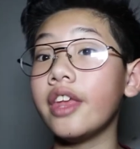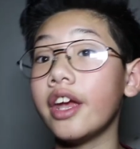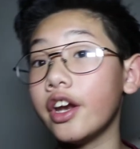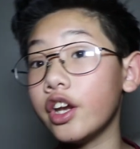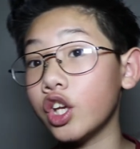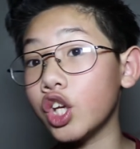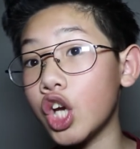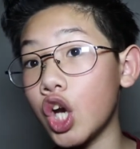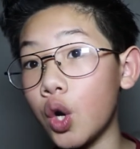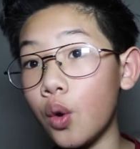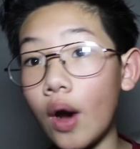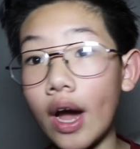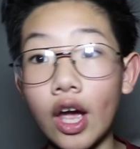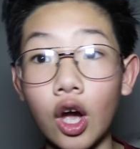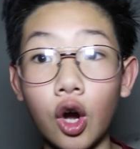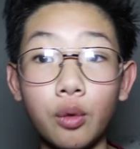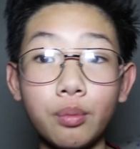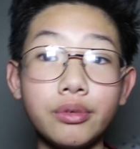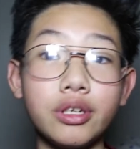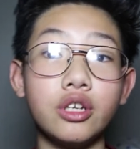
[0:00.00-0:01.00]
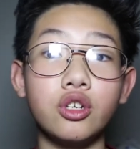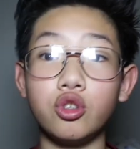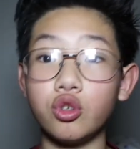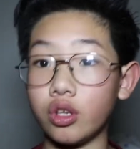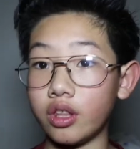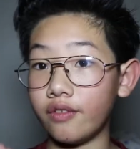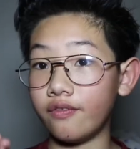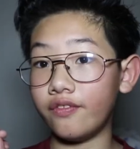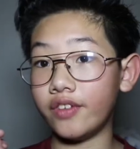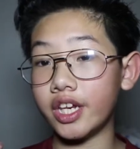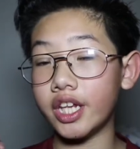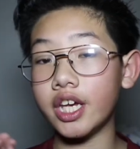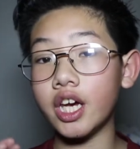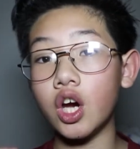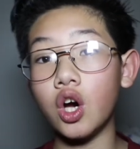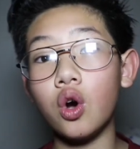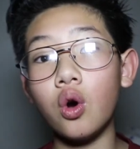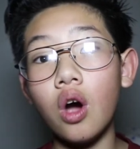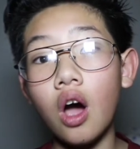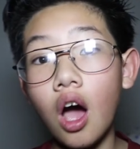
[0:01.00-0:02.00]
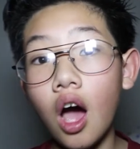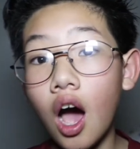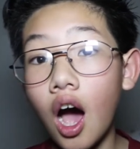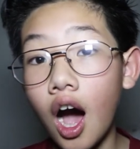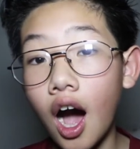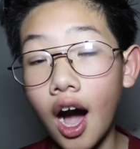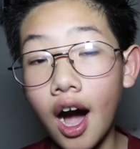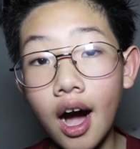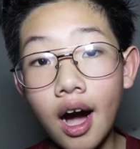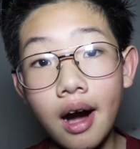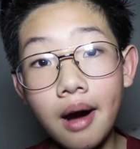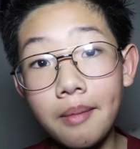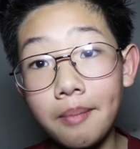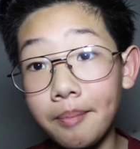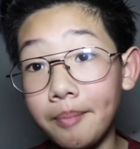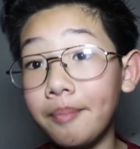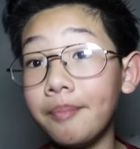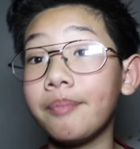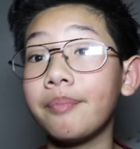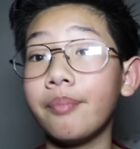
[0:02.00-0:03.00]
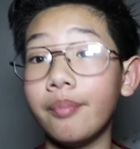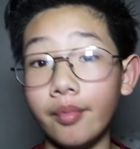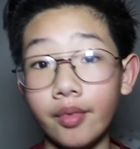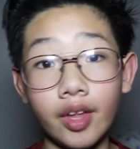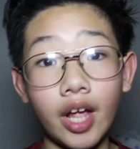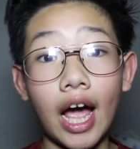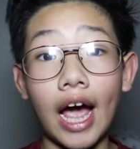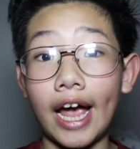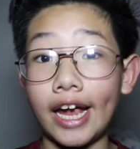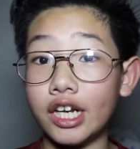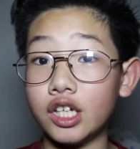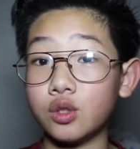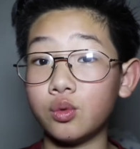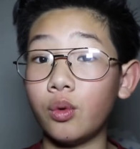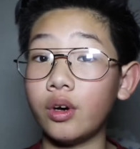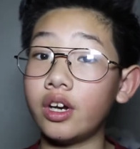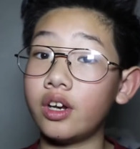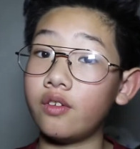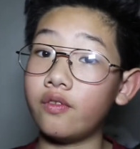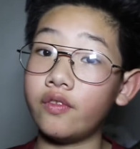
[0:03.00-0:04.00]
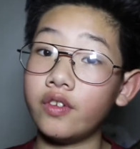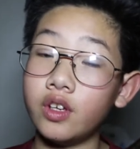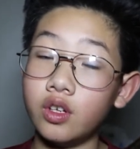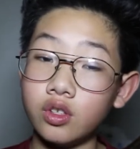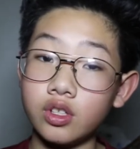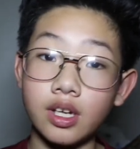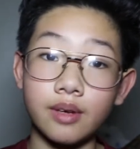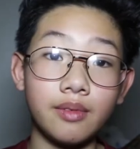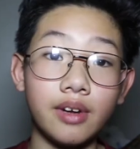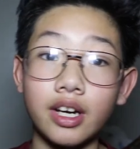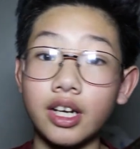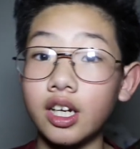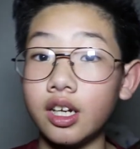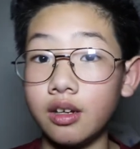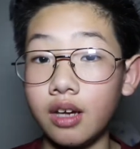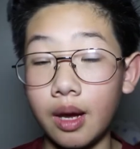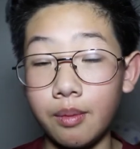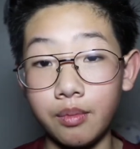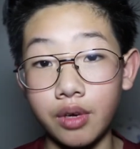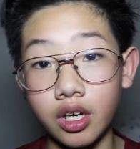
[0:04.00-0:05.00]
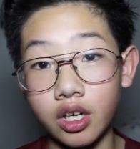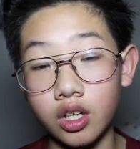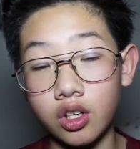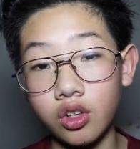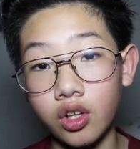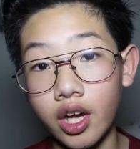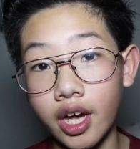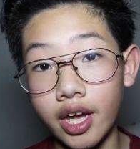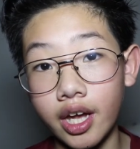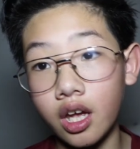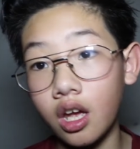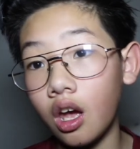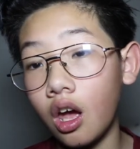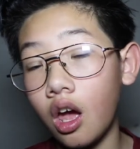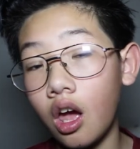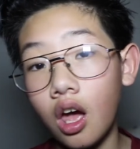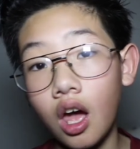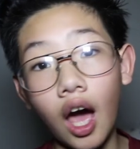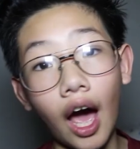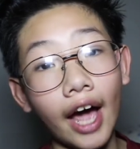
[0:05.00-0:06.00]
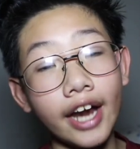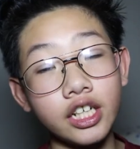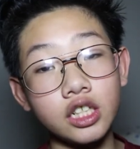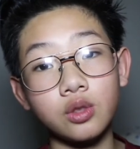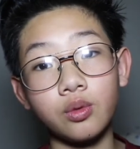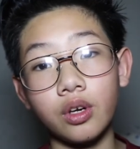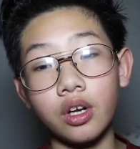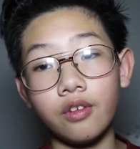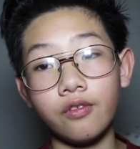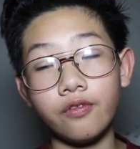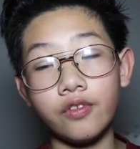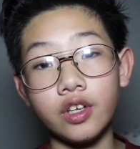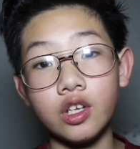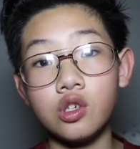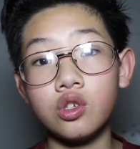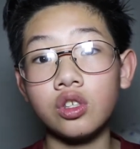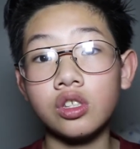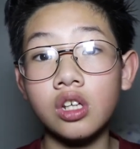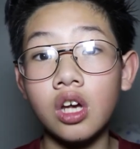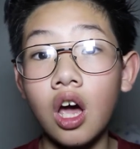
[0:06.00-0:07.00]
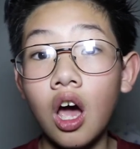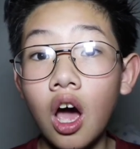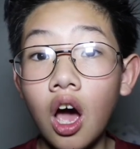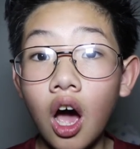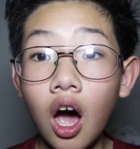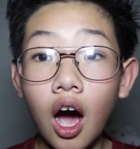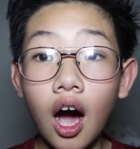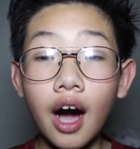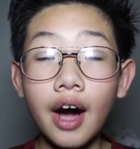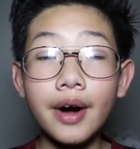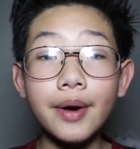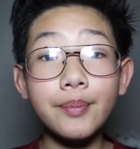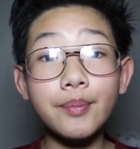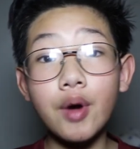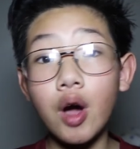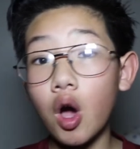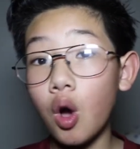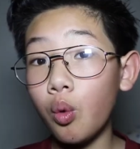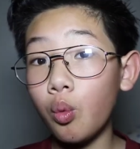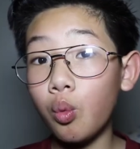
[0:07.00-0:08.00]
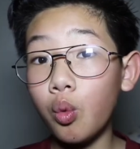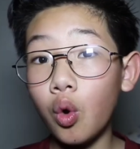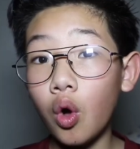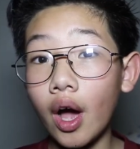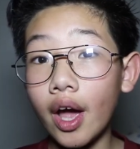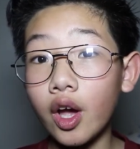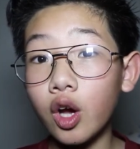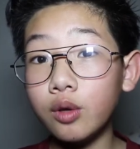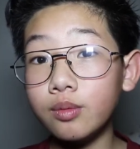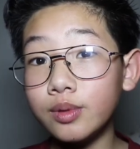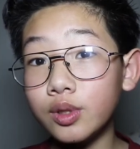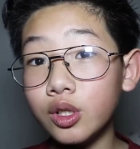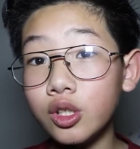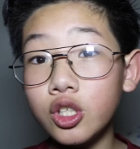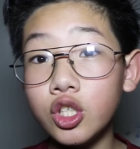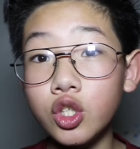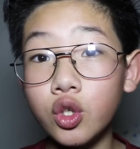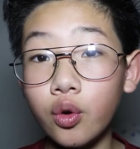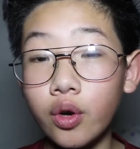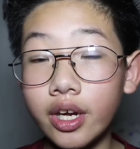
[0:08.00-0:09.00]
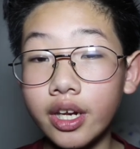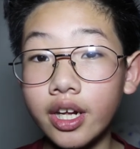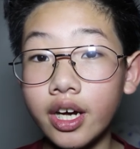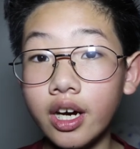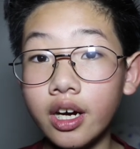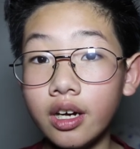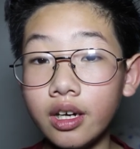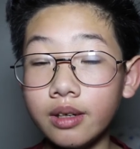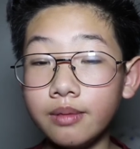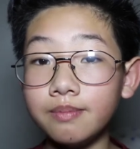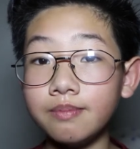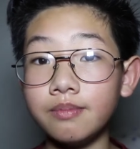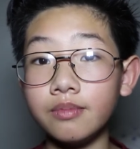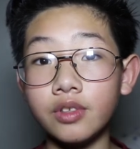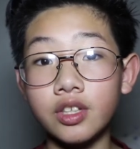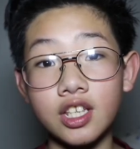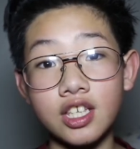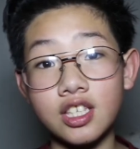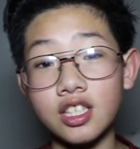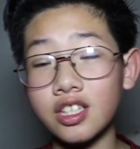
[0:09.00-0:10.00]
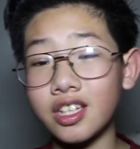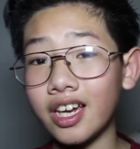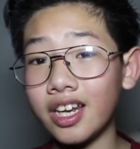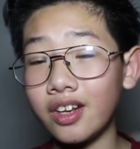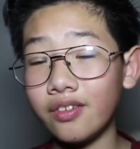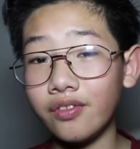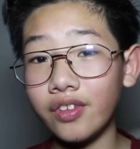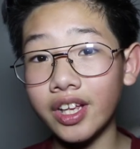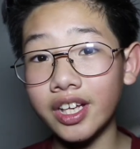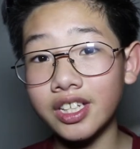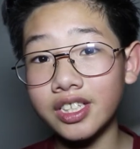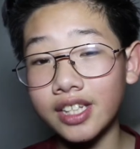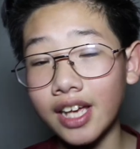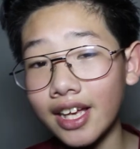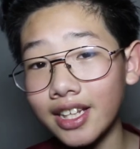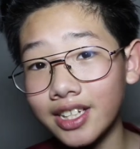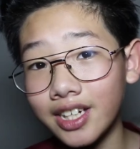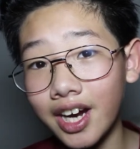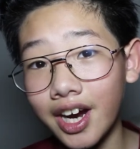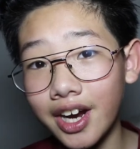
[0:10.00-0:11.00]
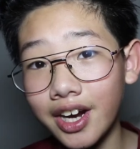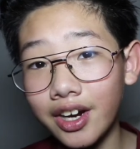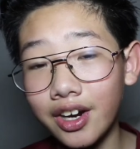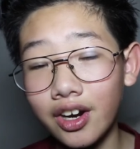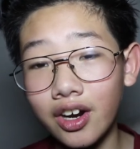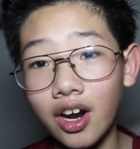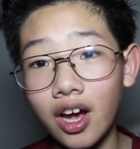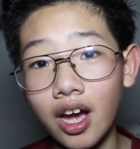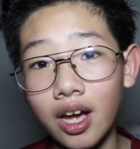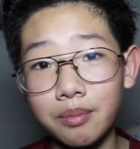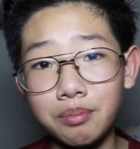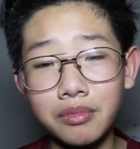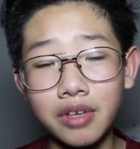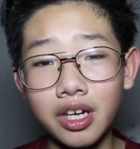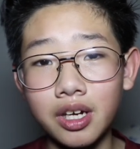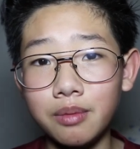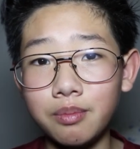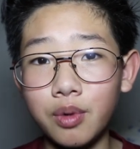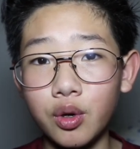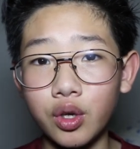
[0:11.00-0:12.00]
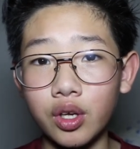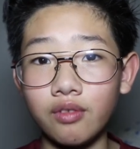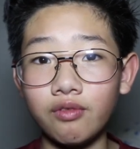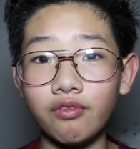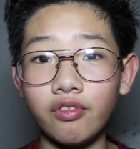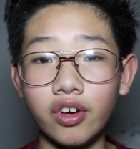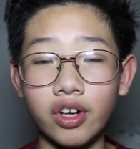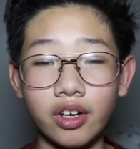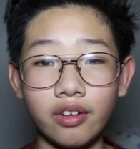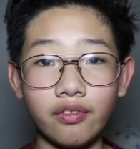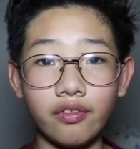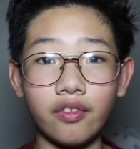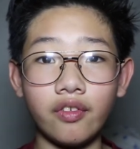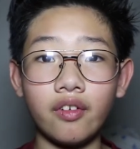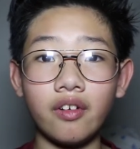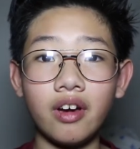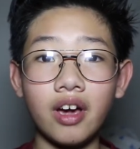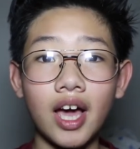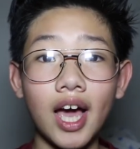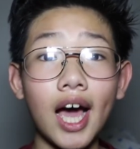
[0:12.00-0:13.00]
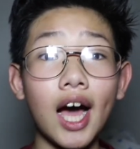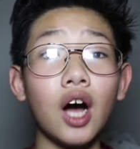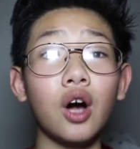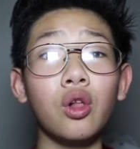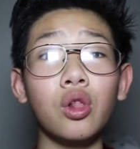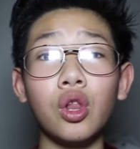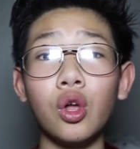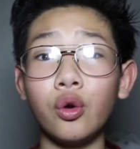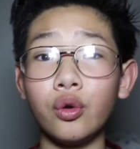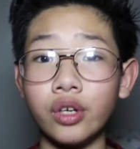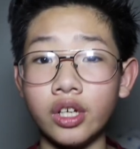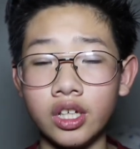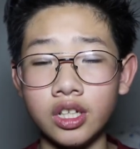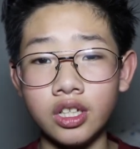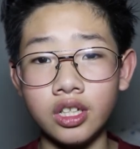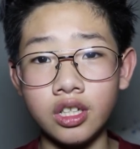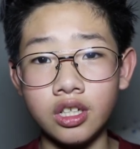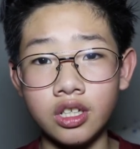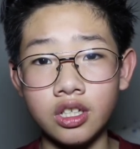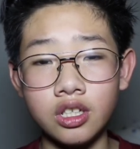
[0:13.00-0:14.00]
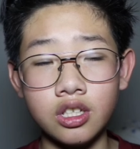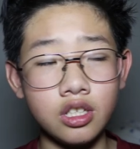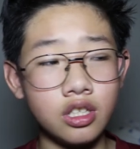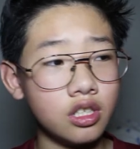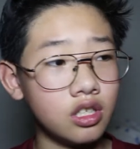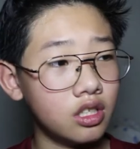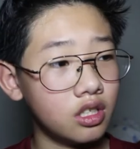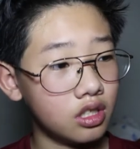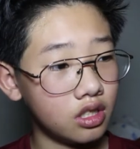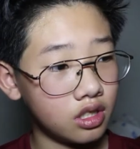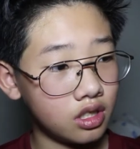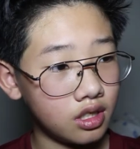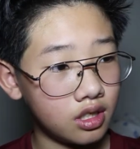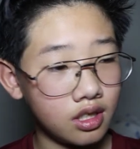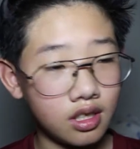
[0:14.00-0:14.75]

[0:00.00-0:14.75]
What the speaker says: there you go. I hope you enjoyed the video. I just wanted views. I'm not gonna lie. I just wanted views. Well, I hope you enjoyed. This is kind of like satire. I'm kind of poking fun of how Logan...